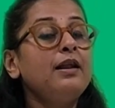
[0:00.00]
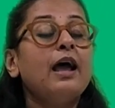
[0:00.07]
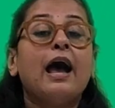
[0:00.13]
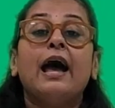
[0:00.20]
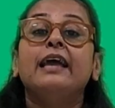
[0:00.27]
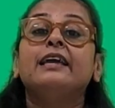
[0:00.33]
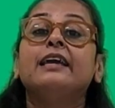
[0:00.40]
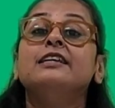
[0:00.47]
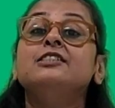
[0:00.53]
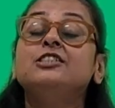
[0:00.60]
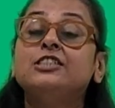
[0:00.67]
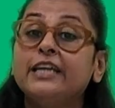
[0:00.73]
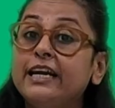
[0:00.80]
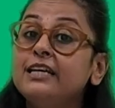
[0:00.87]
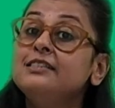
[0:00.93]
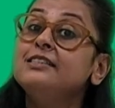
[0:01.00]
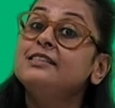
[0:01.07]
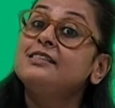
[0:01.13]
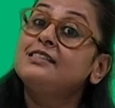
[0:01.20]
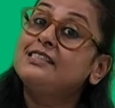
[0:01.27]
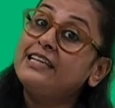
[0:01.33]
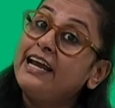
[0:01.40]
I can change
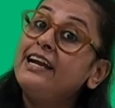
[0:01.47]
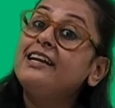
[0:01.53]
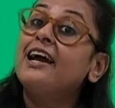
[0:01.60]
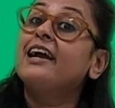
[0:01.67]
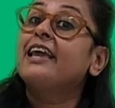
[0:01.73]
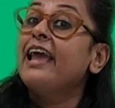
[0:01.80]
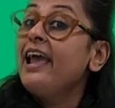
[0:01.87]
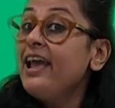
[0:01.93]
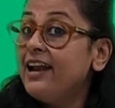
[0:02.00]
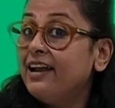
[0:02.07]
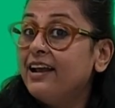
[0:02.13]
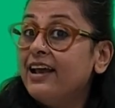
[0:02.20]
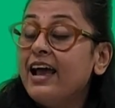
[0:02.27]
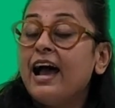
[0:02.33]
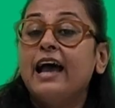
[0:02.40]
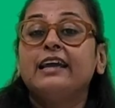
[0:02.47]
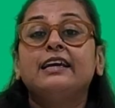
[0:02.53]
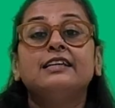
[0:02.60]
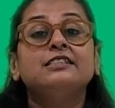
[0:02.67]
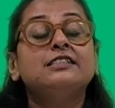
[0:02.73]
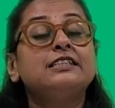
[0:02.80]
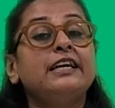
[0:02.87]
its state again. I
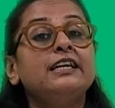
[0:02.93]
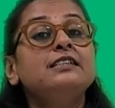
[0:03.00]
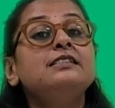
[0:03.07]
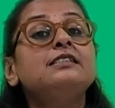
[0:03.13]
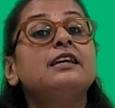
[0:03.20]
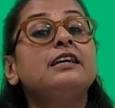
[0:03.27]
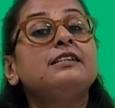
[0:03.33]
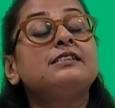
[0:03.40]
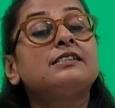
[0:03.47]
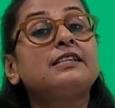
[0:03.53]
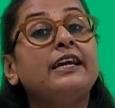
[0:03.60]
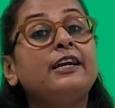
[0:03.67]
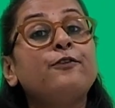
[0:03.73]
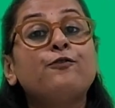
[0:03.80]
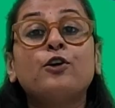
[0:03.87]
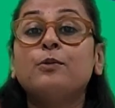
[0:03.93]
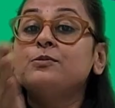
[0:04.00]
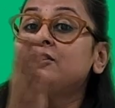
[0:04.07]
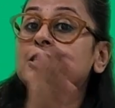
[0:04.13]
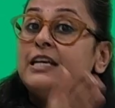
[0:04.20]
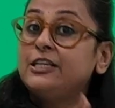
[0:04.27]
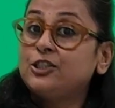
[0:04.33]
can change its state from
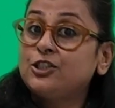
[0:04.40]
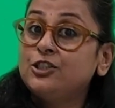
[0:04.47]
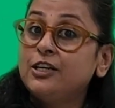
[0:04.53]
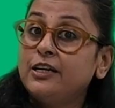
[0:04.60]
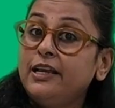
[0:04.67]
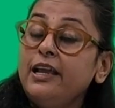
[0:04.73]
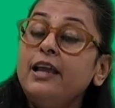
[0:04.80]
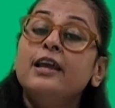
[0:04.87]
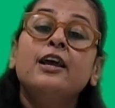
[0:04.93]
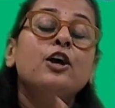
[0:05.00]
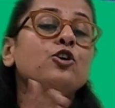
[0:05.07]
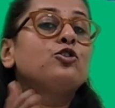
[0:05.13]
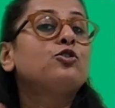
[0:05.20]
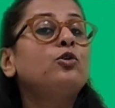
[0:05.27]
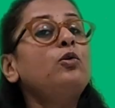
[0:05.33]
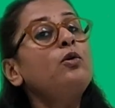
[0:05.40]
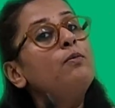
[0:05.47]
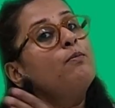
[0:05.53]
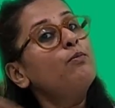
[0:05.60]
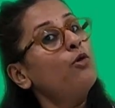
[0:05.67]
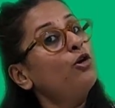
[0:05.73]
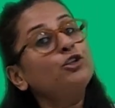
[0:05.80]
stationary to
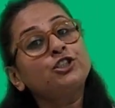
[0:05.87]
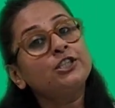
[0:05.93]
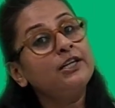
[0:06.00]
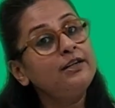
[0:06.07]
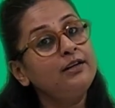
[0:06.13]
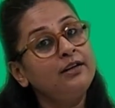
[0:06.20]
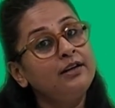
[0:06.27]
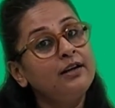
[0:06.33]
motion.